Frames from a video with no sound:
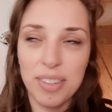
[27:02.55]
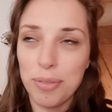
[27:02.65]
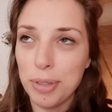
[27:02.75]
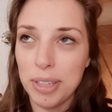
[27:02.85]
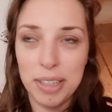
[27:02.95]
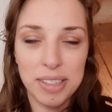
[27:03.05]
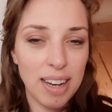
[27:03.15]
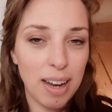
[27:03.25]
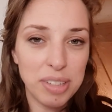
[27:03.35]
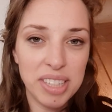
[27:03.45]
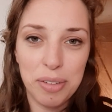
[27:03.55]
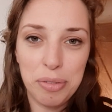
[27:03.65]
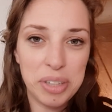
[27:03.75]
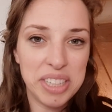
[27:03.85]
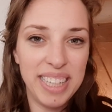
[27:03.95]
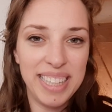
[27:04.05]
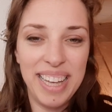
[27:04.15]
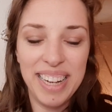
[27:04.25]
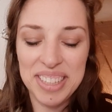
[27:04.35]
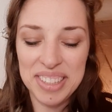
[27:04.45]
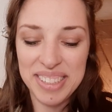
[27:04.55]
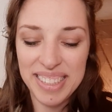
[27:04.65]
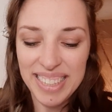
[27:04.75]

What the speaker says: It really does not have to take 14 years,